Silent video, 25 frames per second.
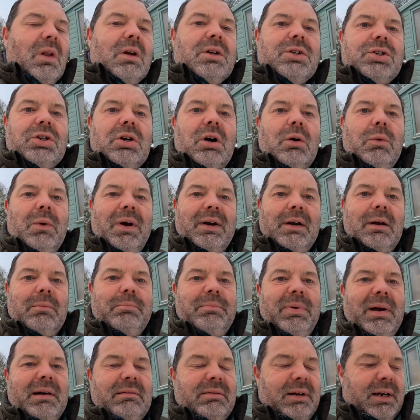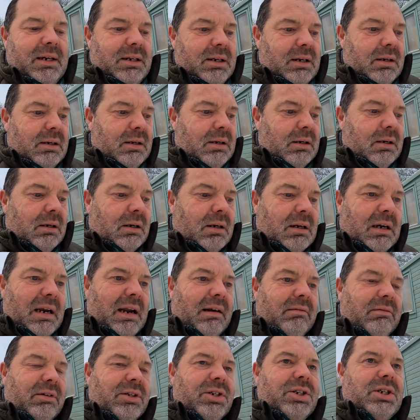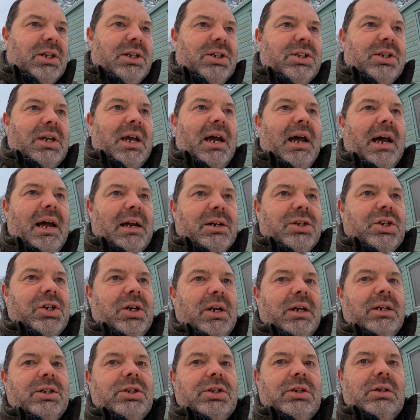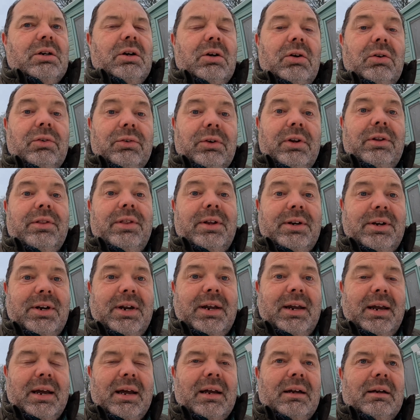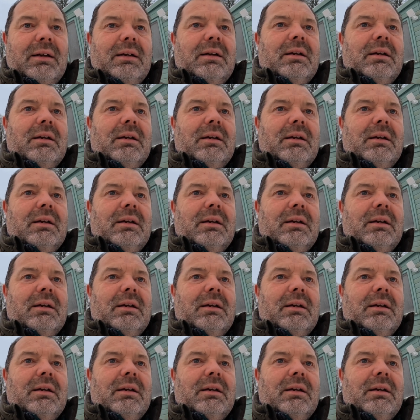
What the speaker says: So when I buried Clarence's ashes under the deer,